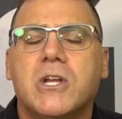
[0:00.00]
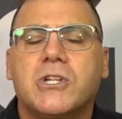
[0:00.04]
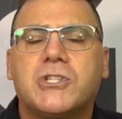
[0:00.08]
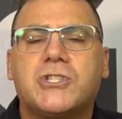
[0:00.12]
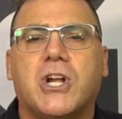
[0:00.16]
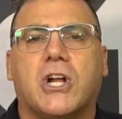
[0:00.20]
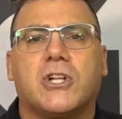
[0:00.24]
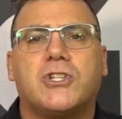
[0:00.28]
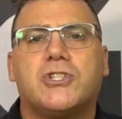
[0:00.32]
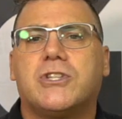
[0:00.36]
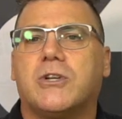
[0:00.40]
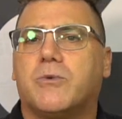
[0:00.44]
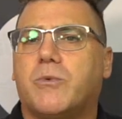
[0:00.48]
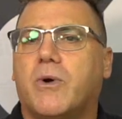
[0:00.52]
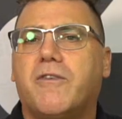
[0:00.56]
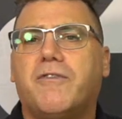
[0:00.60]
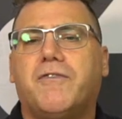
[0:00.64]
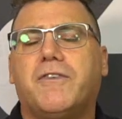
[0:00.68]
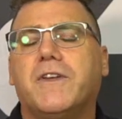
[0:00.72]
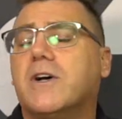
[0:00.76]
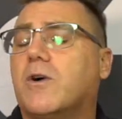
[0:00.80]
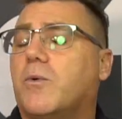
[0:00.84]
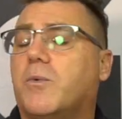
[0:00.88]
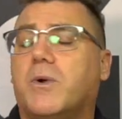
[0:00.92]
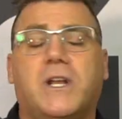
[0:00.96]
such that we
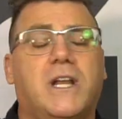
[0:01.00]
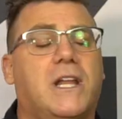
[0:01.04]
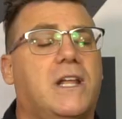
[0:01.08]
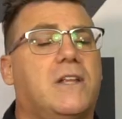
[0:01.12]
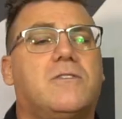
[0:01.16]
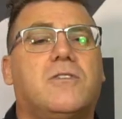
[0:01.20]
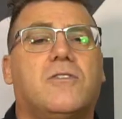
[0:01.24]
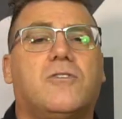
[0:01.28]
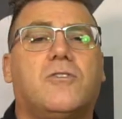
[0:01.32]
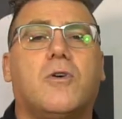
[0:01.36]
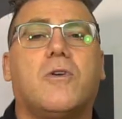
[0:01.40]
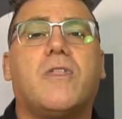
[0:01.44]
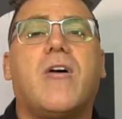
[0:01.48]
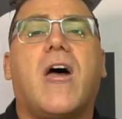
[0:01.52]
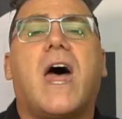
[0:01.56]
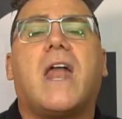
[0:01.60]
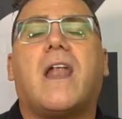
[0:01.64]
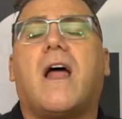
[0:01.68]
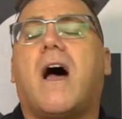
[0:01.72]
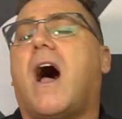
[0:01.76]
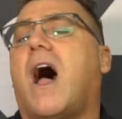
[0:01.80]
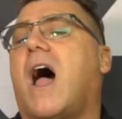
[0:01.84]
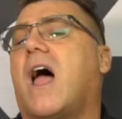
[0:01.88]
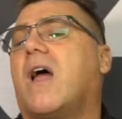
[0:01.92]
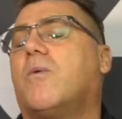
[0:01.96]
feel we need to do that,
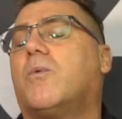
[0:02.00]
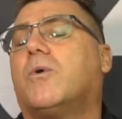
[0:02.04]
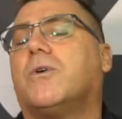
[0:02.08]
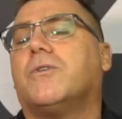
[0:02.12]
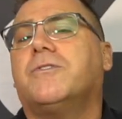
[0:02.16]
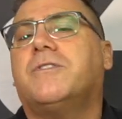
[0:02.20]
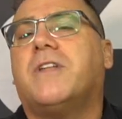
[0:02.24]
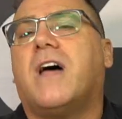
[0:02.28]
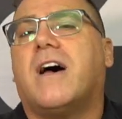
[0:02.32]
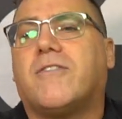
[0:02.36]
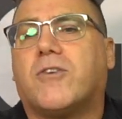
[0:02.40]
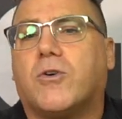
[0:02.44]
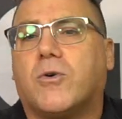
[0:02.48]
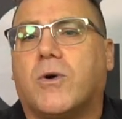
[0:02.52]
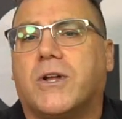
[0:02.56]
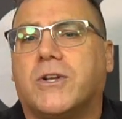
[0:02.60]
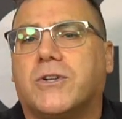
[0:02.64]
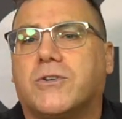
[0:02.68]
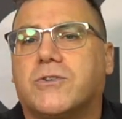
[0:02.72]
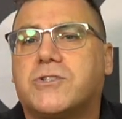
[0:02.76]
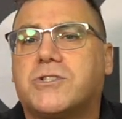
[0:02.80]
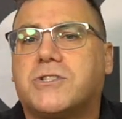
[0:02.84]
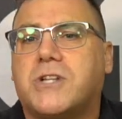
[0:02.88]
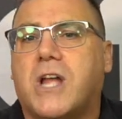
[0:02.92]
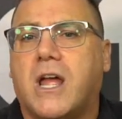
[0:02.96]
I will never
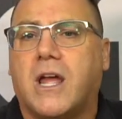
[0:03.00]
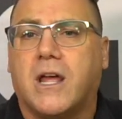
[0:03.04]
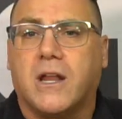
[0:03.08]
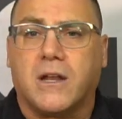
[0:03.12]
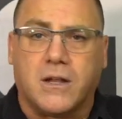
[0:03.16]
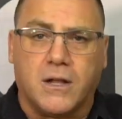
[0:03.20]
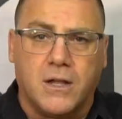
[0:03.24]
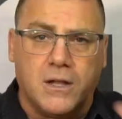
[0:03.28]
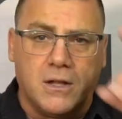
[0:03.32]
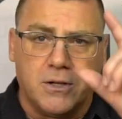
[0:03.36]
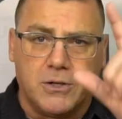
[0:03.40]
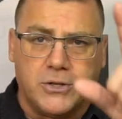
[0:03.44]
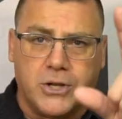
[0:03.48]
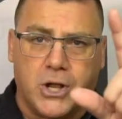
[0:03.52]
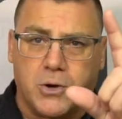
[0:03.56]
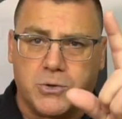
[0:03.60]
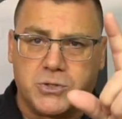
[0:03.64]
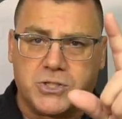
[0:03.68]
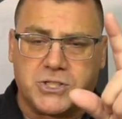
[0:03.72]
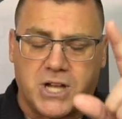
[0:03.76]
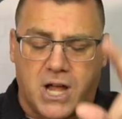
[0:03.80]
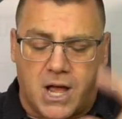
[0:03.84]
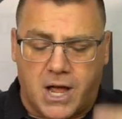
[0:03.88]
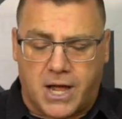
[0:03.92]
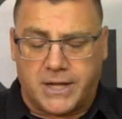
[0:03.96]
understand. No
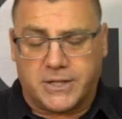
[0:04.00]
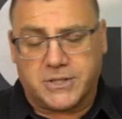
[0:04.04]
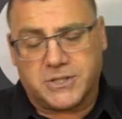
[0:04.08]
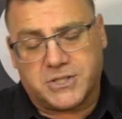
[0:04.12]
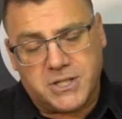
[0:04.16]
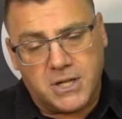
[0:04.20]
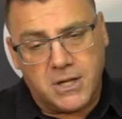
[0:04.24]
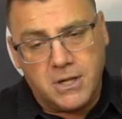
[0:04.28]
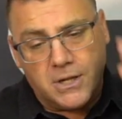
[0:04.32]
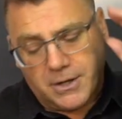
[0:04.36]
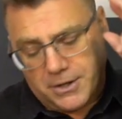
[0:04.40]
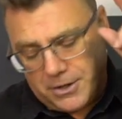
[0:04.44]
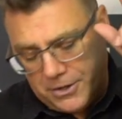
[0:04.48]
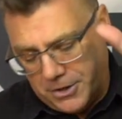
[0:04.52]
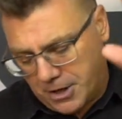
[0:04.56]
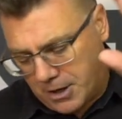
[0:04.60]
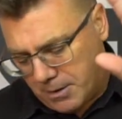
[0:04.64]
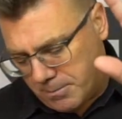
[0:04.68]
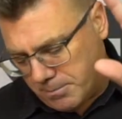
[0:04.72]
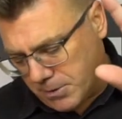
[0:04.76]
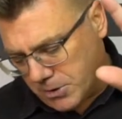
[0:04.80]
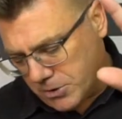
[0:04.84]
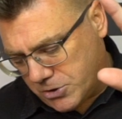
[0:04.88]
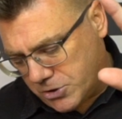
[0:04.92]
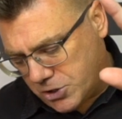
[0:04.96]
signs.
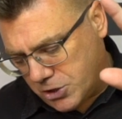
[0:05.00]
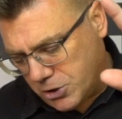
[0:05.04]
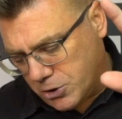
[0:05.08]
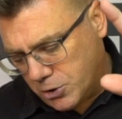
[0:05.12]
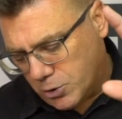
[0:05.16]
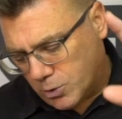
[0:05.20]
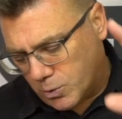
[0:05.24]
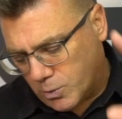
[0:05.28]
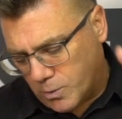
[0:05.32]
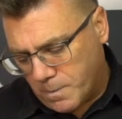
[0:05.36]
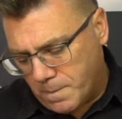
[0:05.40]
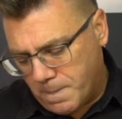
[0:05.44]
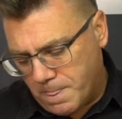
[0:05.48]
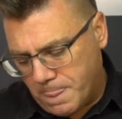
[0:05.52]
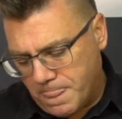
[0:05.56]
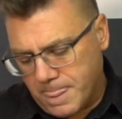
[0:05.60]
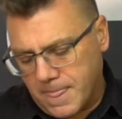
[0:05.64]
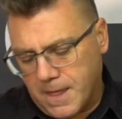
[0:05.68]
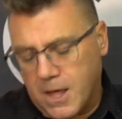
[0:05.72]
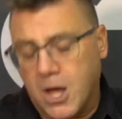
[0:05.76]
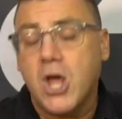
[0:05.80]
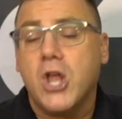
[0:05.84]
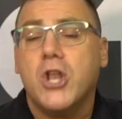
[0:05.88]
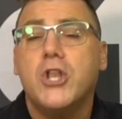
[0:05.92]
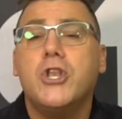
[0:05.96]
Number 2,
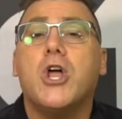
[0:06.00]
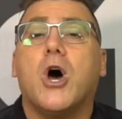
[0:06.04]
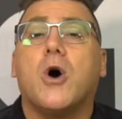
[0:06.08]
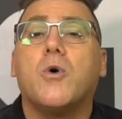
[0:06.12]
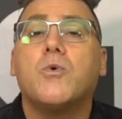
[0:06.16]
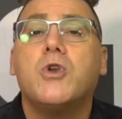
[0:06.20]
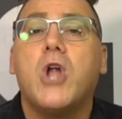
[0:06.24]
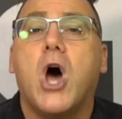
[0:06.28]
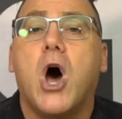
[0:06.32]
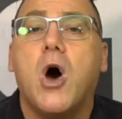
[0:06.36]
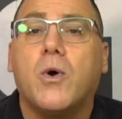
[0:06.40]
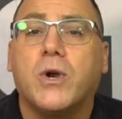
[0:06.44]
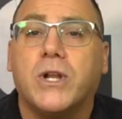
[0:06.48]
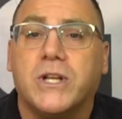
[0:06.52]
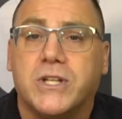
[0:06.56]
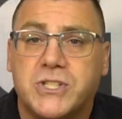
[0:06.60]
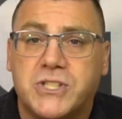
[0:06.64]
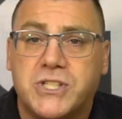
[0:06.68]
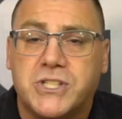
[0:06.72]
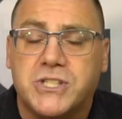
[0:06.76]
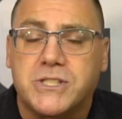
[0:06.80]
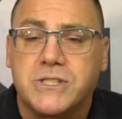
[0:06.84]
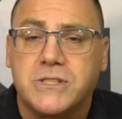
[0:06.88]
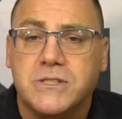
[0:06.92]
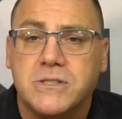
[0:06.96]
no
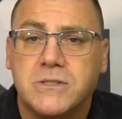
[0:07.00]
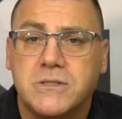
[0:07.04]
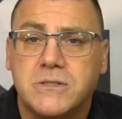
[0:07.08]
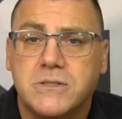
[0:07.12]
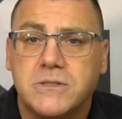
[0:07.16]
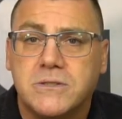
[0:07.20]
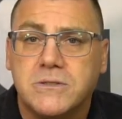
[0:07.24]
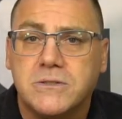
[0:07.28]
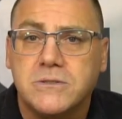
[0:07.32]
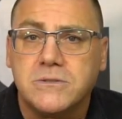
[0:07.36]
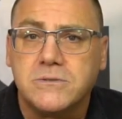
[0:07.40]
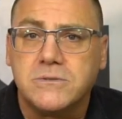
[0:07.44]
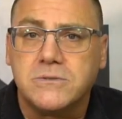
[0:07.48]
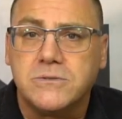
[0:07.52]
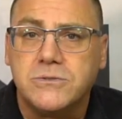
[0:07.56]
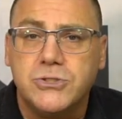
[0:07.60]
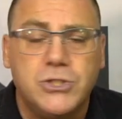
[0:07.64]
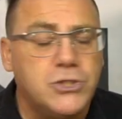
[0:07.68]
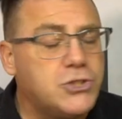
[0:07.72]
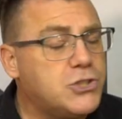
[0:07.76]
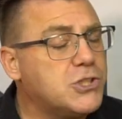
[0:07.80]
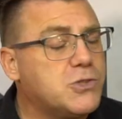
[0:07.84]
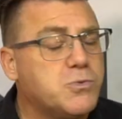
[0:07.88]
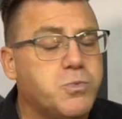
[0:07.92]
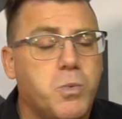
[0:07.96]
notice. You
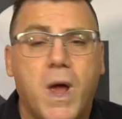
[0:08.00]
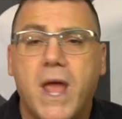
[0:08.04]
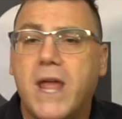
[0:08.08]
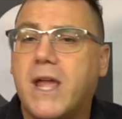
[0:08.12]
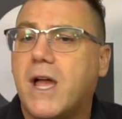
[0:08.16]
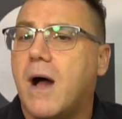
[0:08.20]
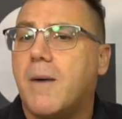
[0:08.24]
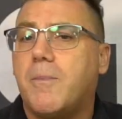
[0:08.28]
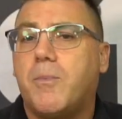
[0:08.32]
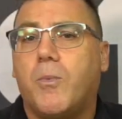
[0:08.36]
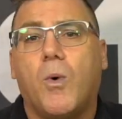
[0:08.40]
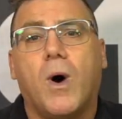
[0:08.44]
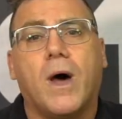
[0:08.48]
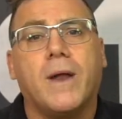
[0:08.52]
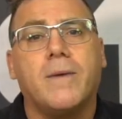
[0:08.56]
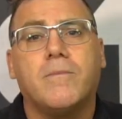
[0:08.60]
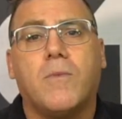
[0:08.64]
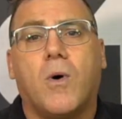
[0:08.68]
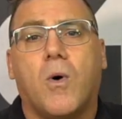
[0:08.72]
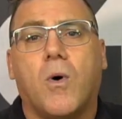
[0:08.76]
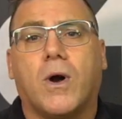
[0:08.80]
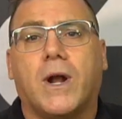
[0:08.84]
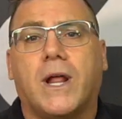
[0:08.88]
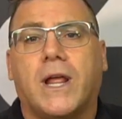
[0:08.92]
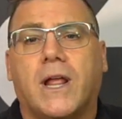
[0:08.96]
just wake up one
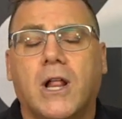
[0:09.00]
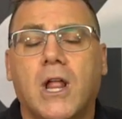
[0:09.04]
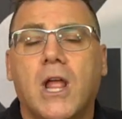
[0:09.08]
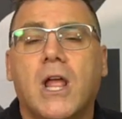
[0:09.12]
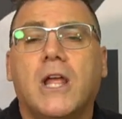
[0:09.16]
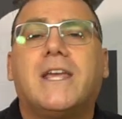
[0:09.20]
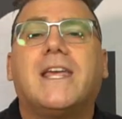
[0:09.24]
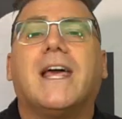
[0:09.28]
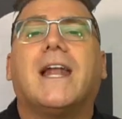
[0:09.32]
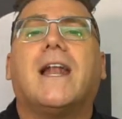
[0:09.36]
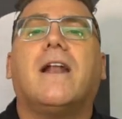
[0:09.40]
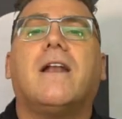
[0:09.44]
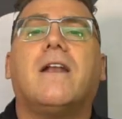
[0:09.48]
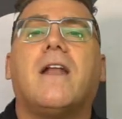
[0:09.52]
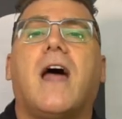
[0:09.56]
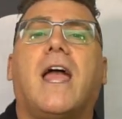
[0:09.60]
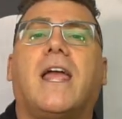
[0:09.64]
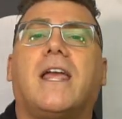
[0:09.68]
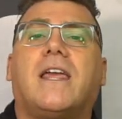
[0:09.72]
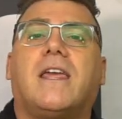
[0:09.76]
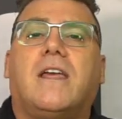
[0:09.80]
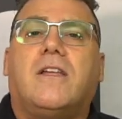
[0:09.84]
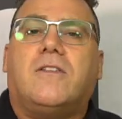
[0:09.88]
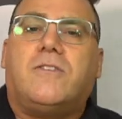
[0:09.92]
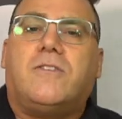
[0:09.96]
morning, get a Nike